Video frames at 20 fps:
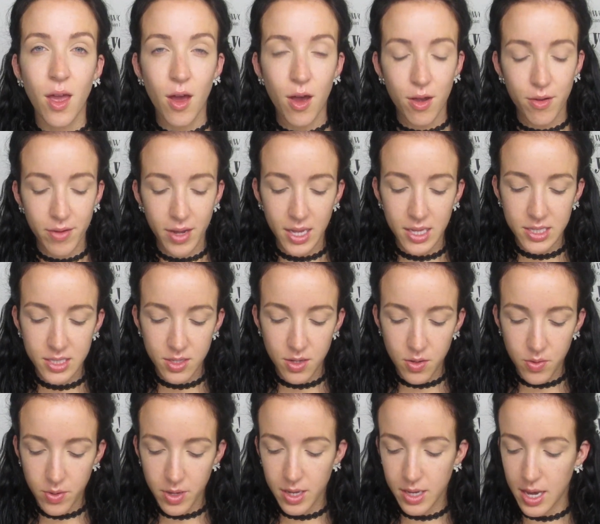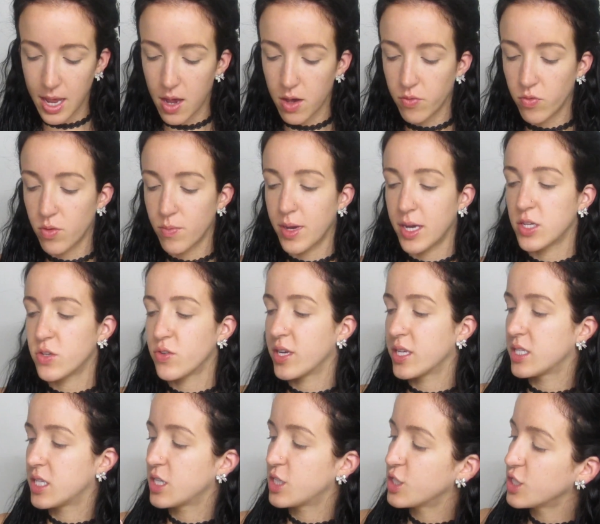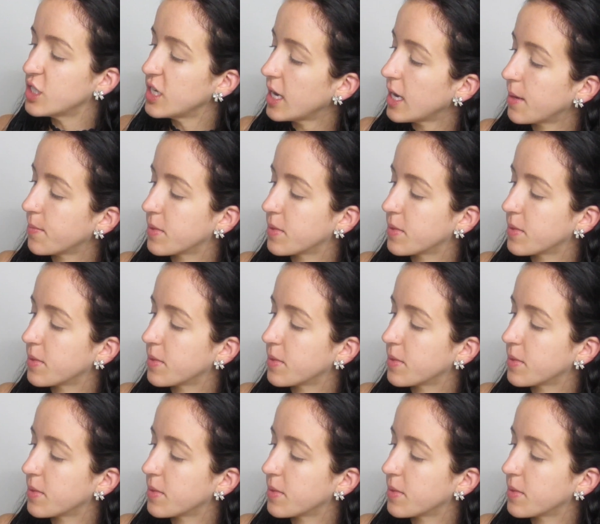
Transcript: Alright, so now for my transition shade,